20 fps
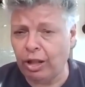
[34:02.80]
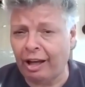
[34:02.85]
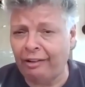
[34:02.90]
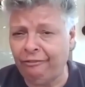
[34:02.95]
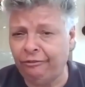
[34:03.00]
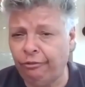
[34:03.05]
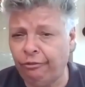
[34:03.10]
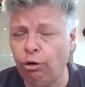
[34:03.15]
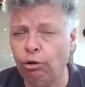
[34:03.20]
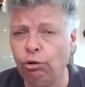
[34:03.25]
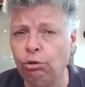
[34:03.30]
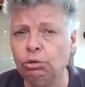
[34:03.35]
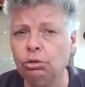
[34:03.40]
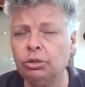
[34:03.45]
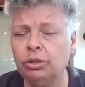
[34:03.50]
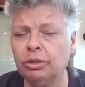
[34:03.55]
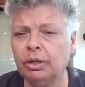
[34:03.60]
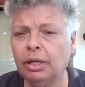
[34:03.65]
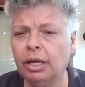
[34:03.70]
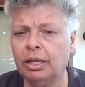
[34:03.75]

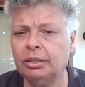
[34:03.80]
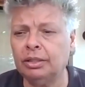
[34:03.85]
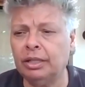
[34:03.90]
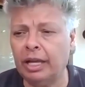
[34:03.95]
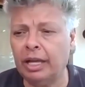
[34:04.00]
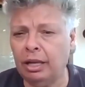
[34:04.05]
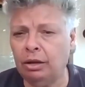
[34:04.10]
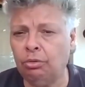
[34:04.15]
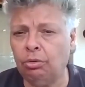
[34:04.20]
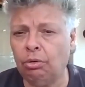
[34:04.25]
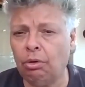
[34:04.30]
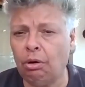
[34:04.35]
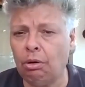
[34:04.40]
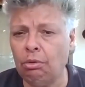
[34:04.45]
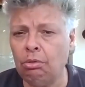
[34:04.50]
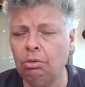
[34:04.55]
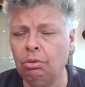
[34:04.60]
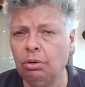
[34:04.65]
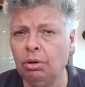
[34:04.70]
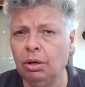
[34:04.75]
unfold as they
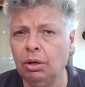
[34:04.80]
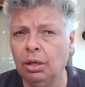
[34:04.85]
grow